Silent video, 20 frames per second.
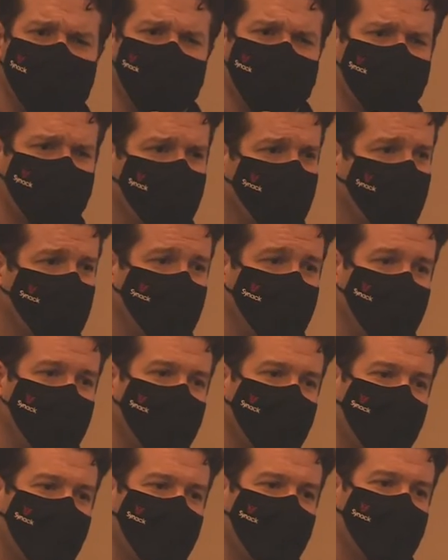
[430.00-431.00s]
it's quirky,
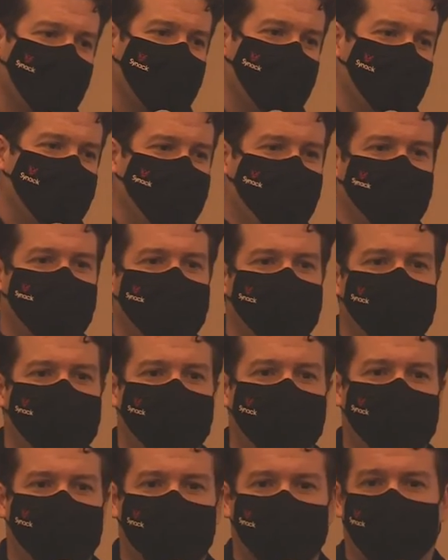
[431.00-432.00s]
but at the end of the
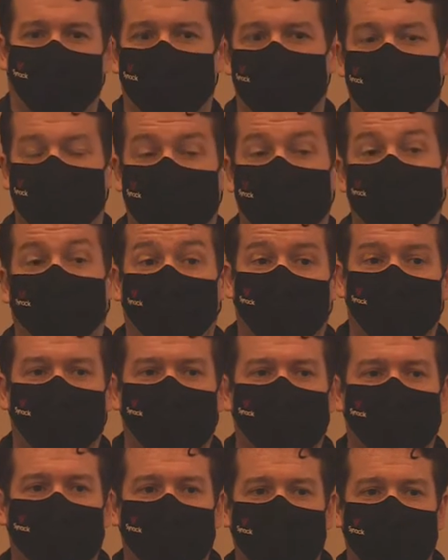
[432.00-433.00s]
day, it could always be better.
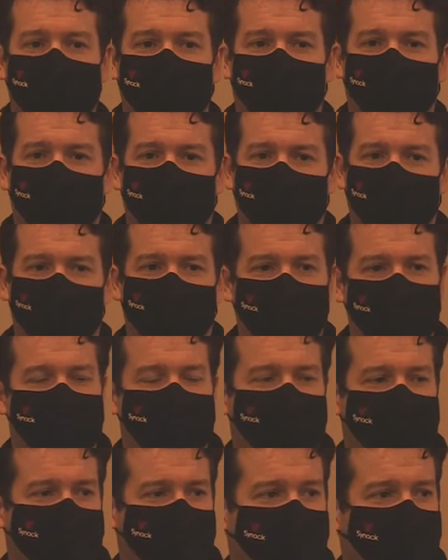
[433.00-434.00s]
And so, the first
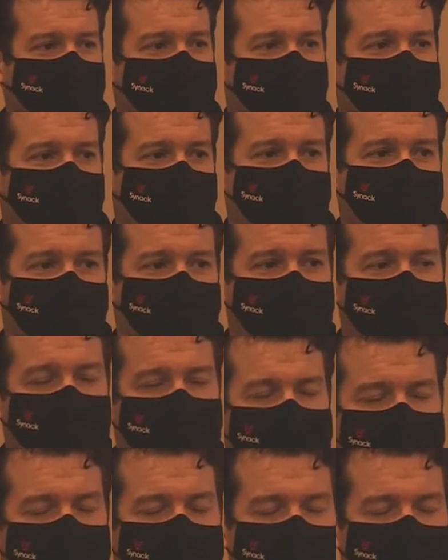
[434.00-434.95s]
thing that we thought or noticed